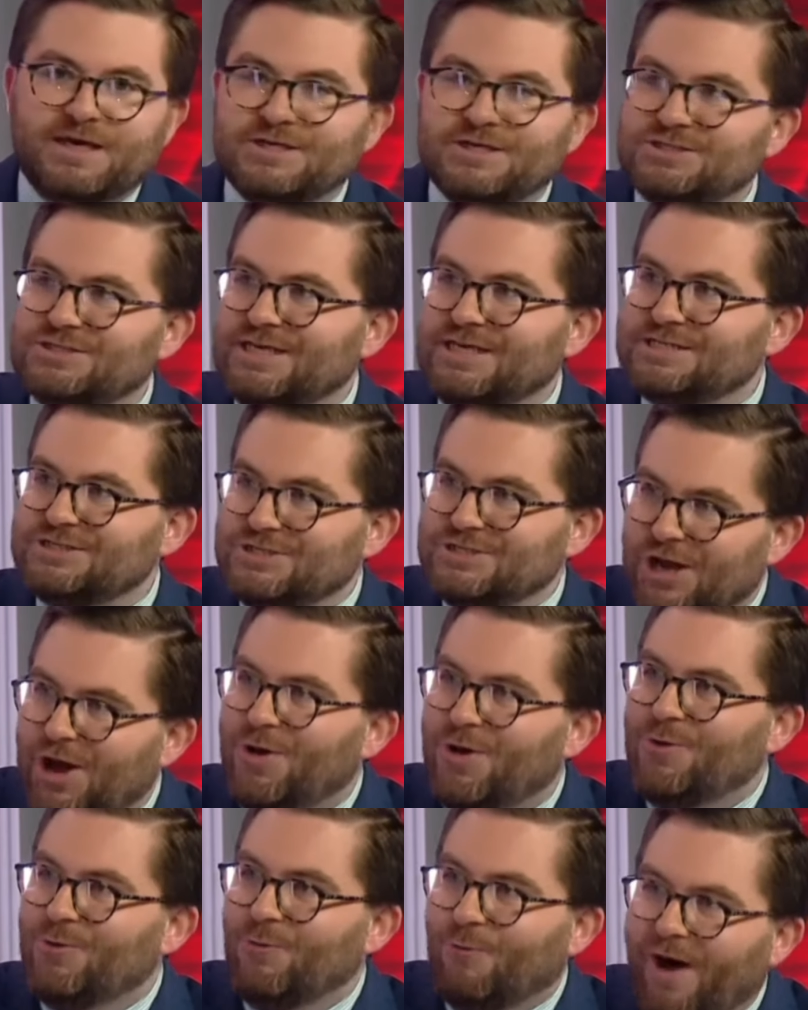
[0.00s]
because there's
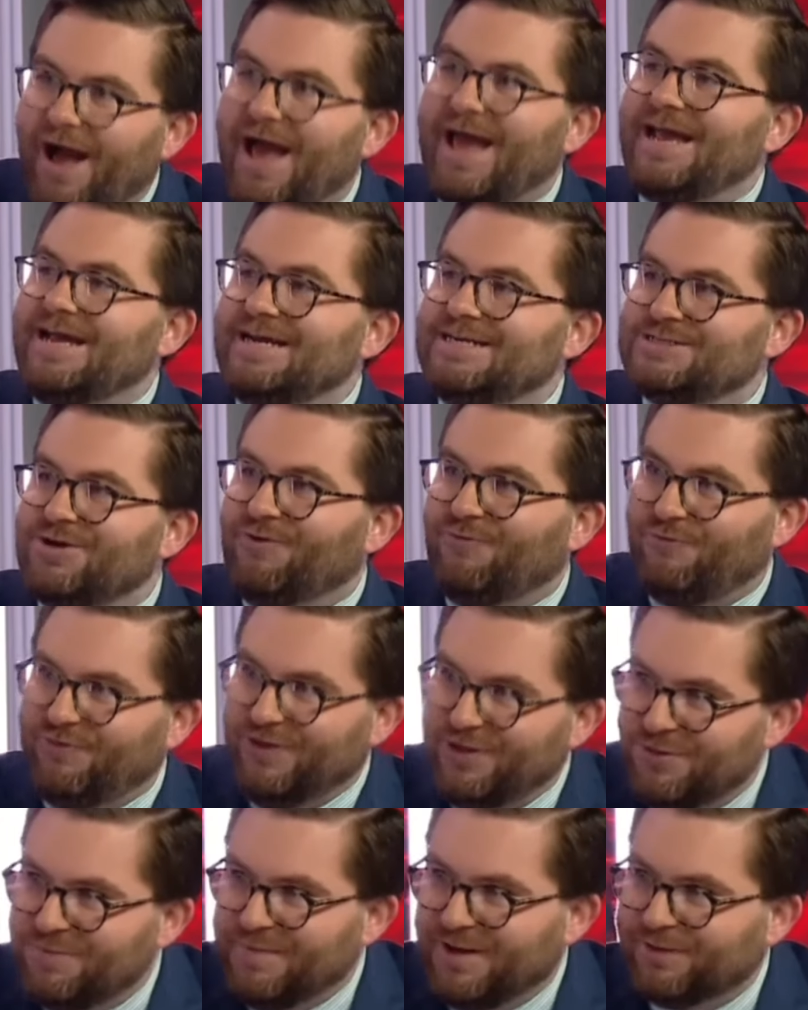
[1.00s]
no way to
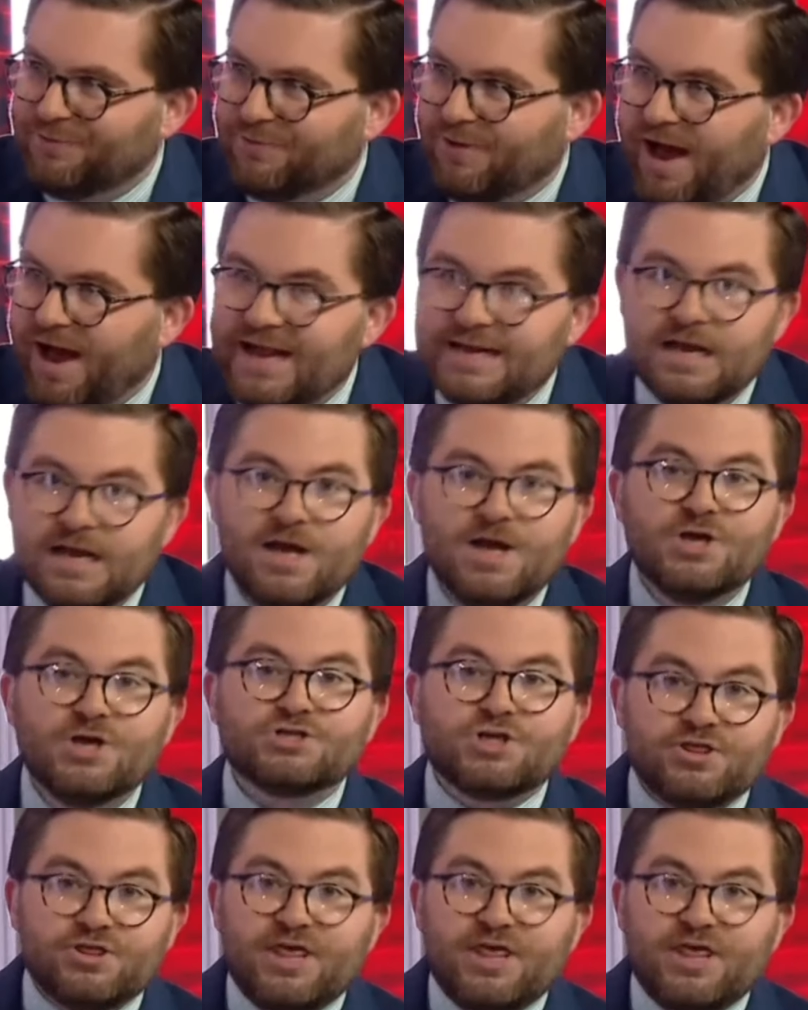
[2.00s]
film it, right? So